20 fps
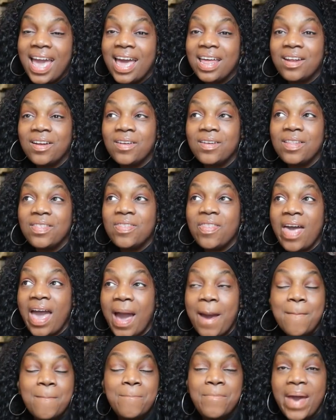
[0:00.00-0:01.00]
And on
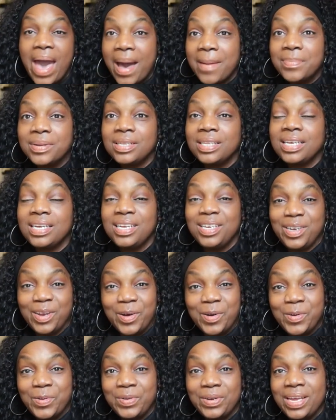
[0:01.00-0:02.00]
that babbling
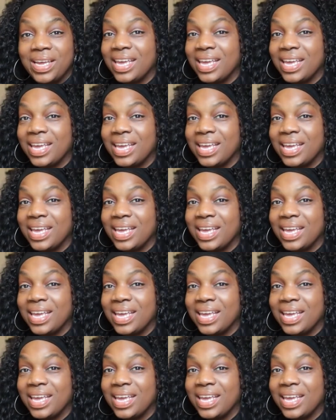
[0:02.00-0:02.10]
note,